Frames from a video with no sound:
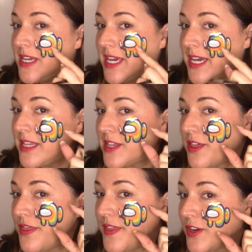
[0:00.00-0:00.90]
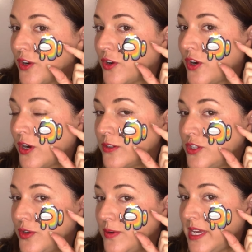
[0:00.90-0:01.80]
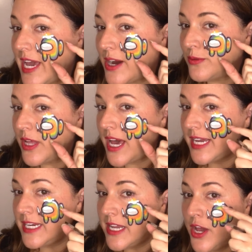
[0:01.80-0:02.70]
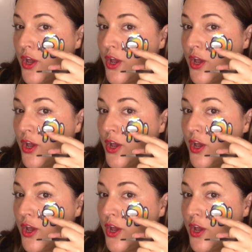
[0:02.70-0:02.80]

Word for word: get the thicker cartoony outline,